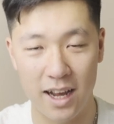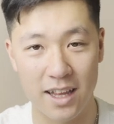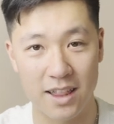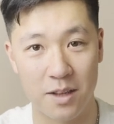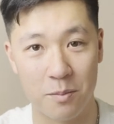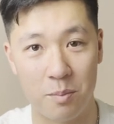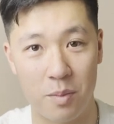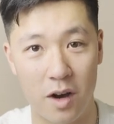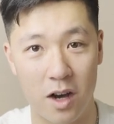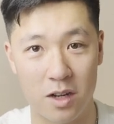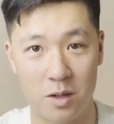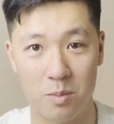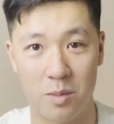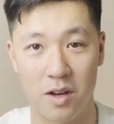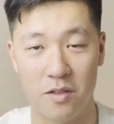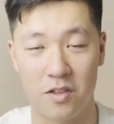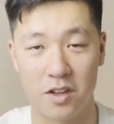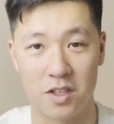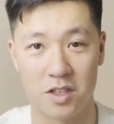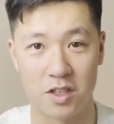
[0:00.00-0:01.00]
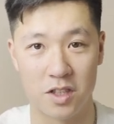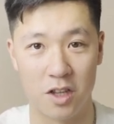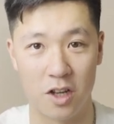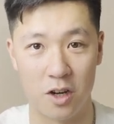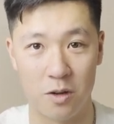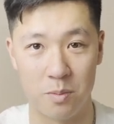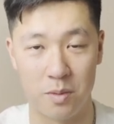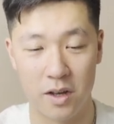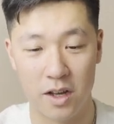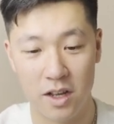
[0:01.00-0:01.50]
at the bottom of the
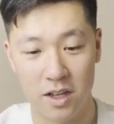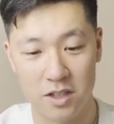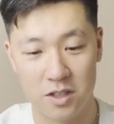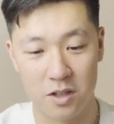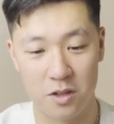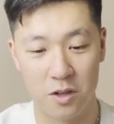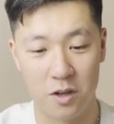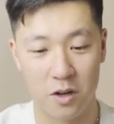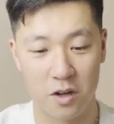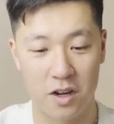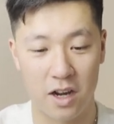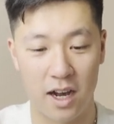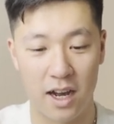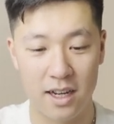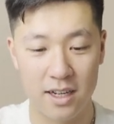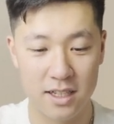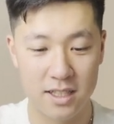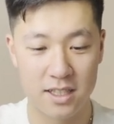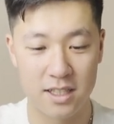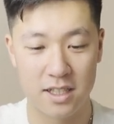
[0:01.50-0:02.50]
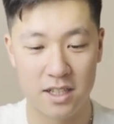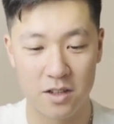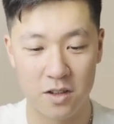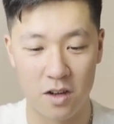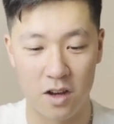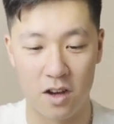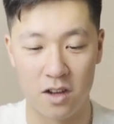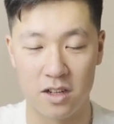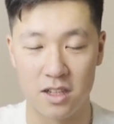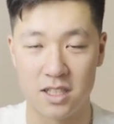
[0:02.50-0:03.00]
slope. So you're kind of still
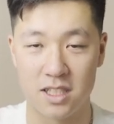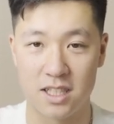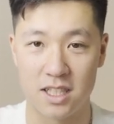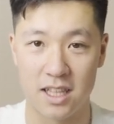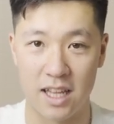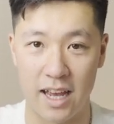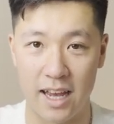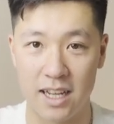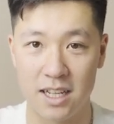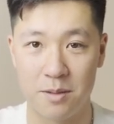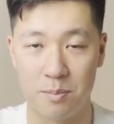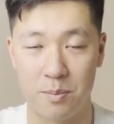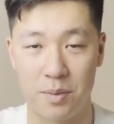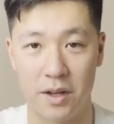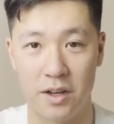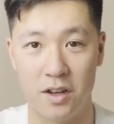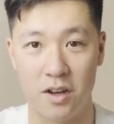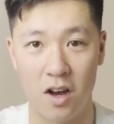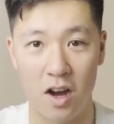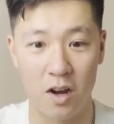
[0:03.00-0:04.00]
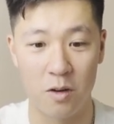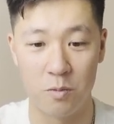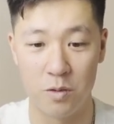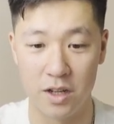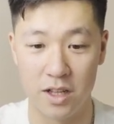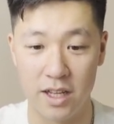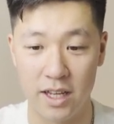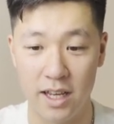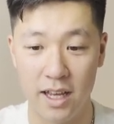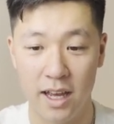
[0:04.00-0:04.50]
on a slant, but not
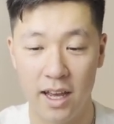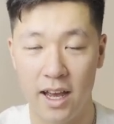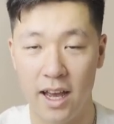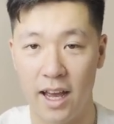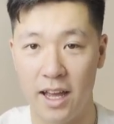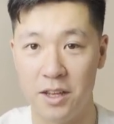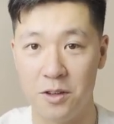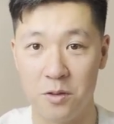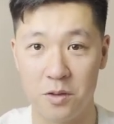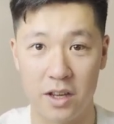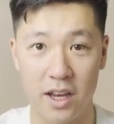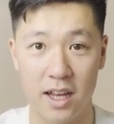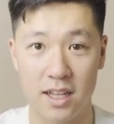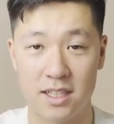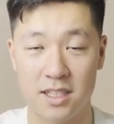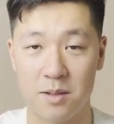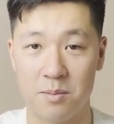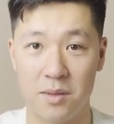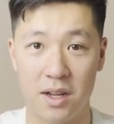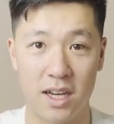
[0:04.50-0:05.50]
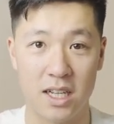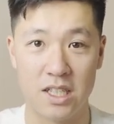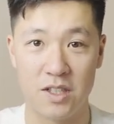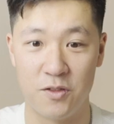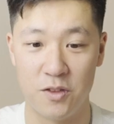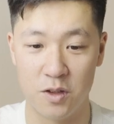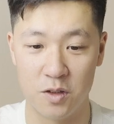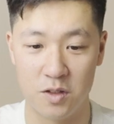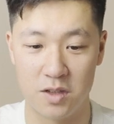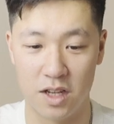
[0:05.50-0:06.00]
really. And you get some nice
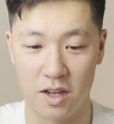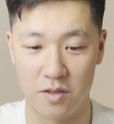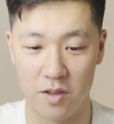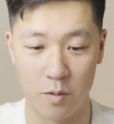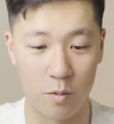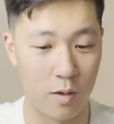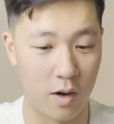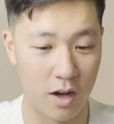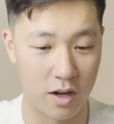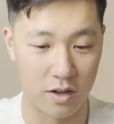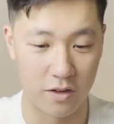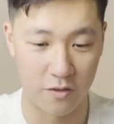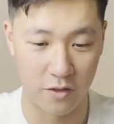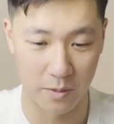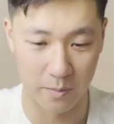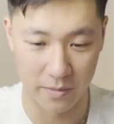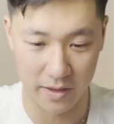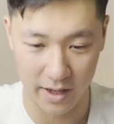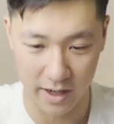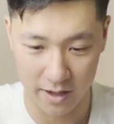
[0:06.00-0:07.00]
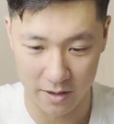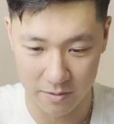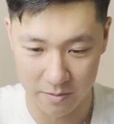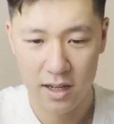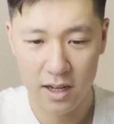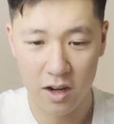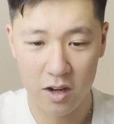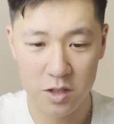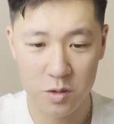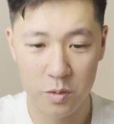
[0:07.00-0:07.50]
views of the water from there.
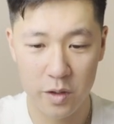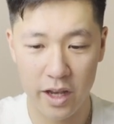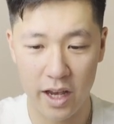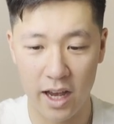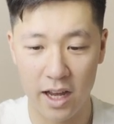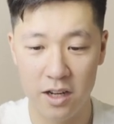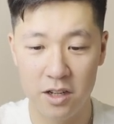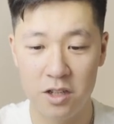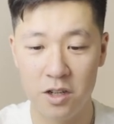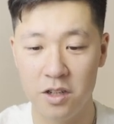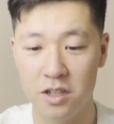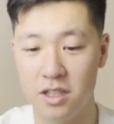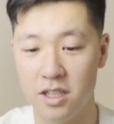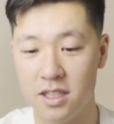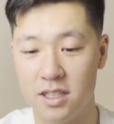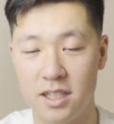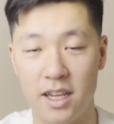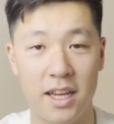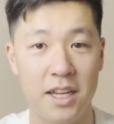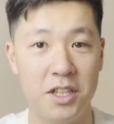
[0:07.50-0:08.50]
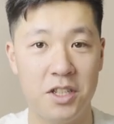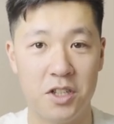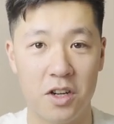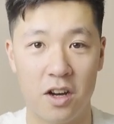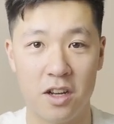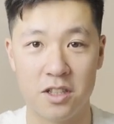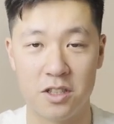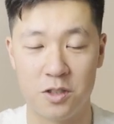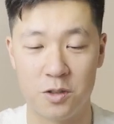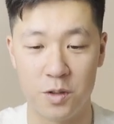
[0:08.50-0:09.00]
Now, as we enter into St.
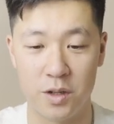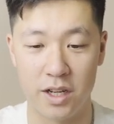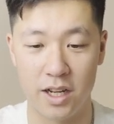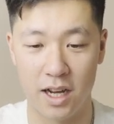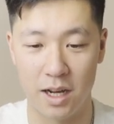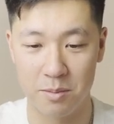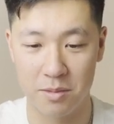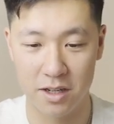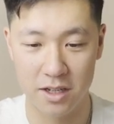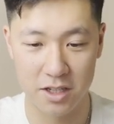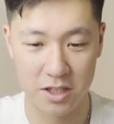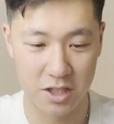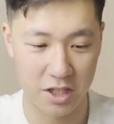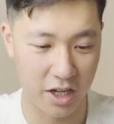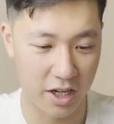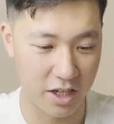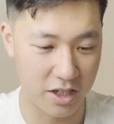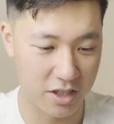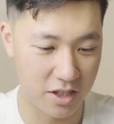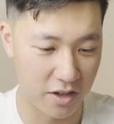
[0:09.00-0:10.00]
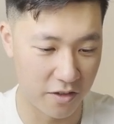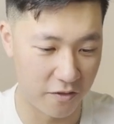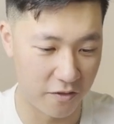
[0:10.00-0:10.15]
John Street, I'm gonna change the